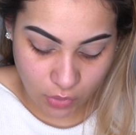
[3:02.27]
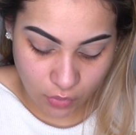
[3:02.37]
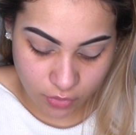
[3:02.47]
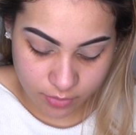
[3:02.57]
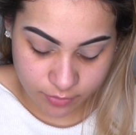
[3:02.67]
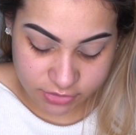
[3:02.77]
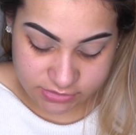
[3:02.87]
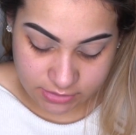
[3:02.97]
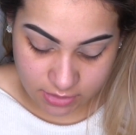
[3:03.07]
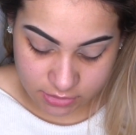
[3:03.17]
Laura
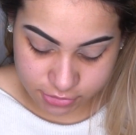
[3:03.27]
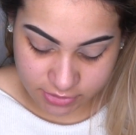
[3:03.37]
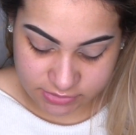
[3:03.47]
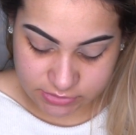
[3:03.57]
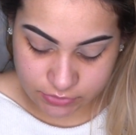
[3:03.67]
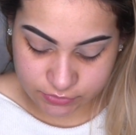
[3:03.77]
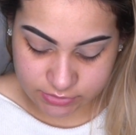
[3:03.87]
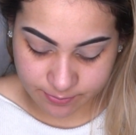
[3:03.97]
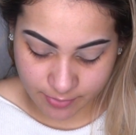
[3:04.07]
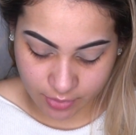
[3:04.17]
Mercier
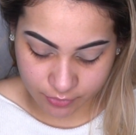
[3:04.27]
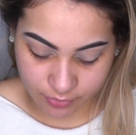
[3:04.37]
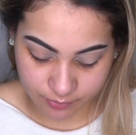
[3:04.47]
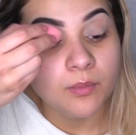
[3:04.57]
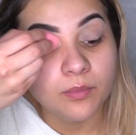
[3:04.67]
translucent powder.